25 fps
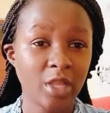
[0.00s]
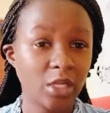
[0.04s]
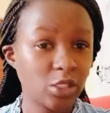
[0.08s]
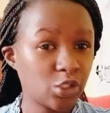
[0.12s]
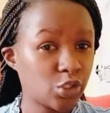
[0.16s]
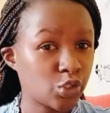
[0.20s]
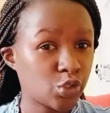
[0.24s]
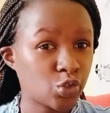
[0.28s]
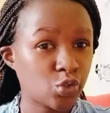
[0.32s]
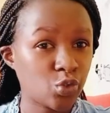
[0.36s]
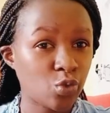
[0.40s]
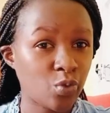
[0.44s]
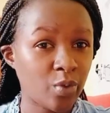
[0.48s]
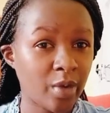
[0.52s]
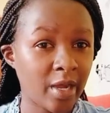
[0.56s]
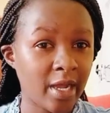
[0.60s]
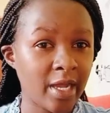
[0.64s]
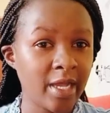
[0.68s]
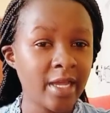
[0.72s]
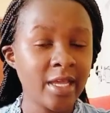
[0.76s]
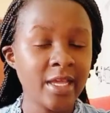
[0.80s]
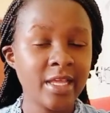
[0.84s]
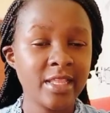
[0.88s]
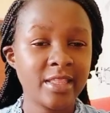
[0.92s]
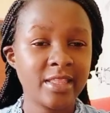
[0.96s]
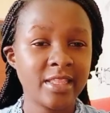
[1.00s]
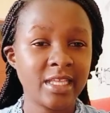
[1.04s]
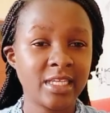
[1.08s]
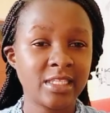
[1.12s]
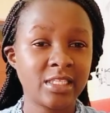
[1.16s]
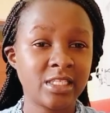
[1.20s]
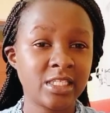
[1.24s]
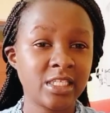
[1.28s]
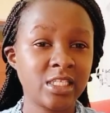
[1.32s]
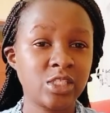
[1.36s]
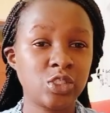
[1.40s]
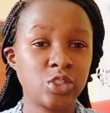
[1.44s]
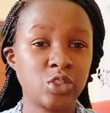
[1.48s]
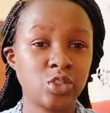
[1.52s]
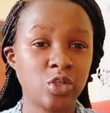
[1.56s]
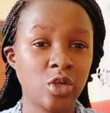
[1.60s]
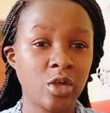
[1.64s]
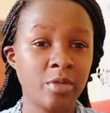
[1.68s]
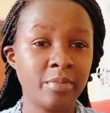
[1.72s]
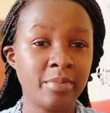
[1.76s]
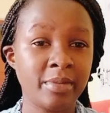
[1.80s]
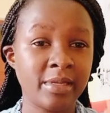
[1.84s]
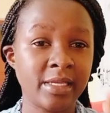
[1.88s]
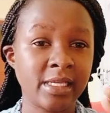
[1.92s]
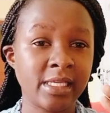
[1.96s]
sure that this
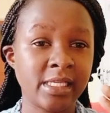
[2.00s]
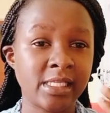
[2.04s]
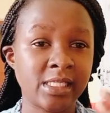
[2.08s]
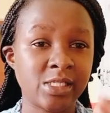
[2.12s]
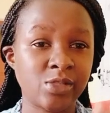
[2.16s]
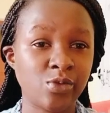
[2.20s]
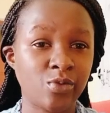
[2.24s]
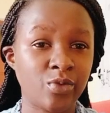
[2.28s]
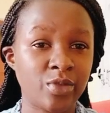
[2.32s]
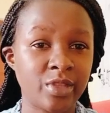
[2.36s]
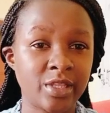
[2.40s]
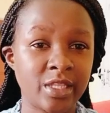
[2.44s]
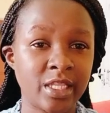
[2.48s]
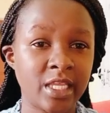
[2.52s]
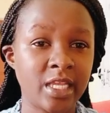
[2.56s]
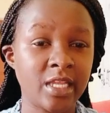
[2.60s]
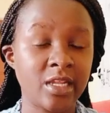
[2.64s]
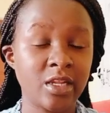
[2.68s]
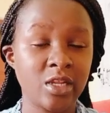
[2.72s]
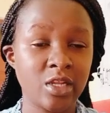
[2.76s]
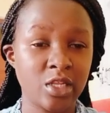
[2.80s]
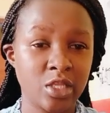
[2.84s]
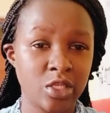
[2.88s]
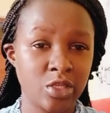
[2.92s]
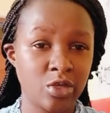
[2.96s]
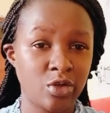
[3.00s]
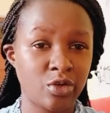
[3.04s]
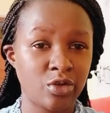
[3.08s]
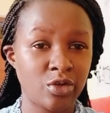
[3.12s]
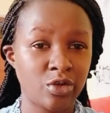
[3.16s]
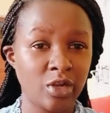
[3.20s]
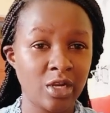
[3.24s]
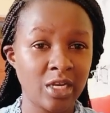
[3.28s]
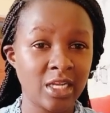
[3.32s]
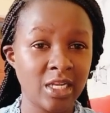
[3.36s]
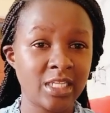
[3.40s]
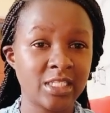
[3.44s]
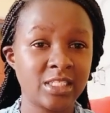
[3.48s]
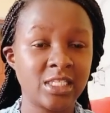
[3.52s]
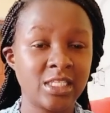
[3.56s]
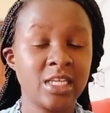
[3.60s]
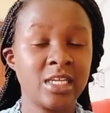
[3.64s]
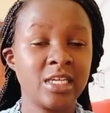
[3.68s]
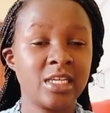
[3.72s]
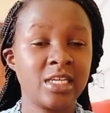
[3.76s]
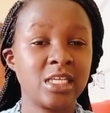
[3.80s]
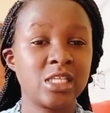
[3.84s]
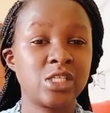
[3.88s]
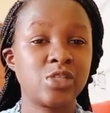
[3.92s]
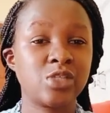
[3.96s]
job is within your
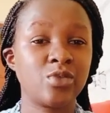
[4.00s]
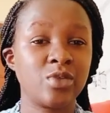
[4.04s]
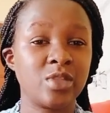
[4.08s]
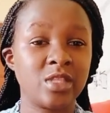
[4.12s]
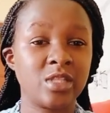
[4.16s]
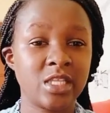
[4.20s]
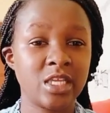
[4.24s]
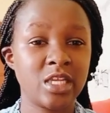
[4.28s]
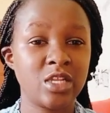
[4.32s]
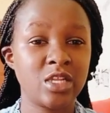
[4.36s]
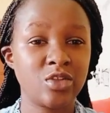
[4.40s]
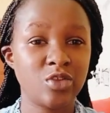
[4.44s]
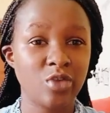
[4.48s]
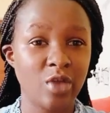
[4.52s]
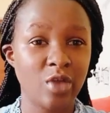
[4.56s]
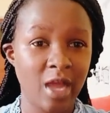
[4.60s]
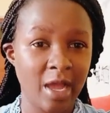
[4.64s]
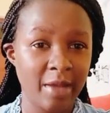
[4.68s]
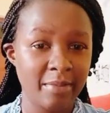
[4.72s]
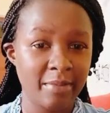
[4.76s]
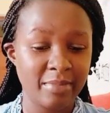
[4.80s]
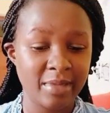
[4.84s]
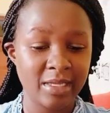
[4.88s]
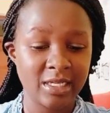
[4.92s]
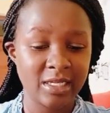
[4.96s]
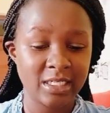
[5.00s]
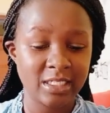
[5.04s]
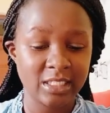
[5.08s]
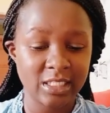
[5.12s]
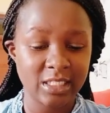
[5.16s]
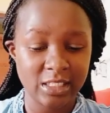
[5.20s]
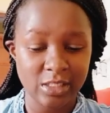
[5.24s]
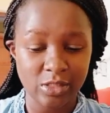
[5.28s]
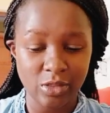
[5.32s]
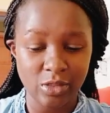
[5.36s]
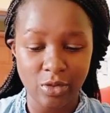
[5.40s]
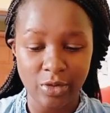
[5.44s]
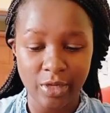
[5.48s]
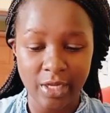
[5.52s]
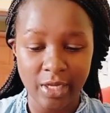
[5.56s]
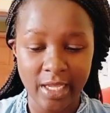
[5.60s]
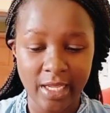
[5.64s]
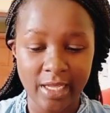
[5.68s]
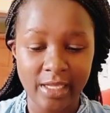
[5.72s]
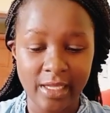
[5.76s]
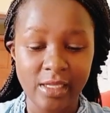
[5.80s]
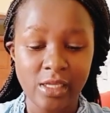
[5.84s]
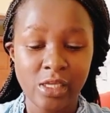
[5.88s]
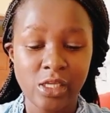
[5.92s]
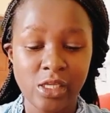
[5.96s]
knowledge, it's within your abilities,
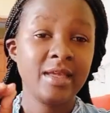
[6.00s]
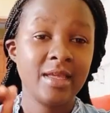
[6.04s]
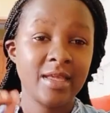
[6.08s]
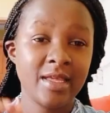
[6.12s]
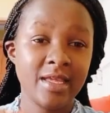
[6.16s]
okay?